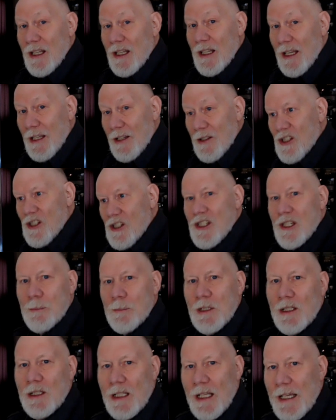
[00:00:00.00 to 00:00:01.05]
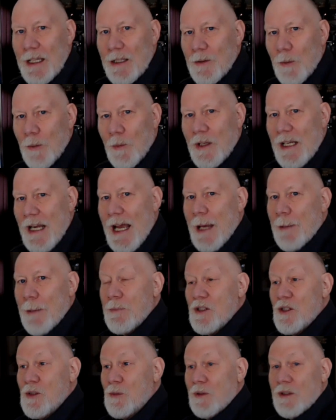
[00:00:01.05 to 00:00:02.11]
uh, simulate what
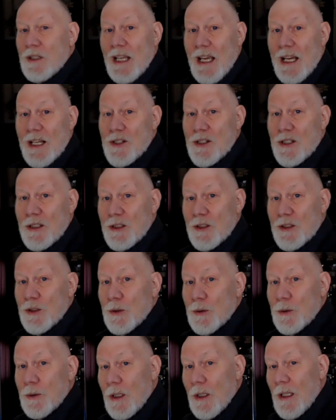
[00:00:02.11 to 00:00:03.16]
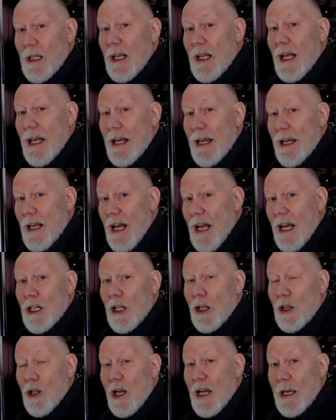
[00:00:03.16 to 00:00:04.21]
happens when they actually do uh, a
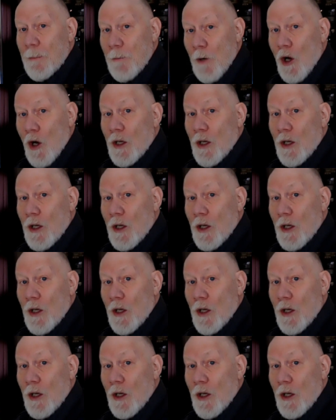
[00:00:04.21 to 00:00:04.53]
climb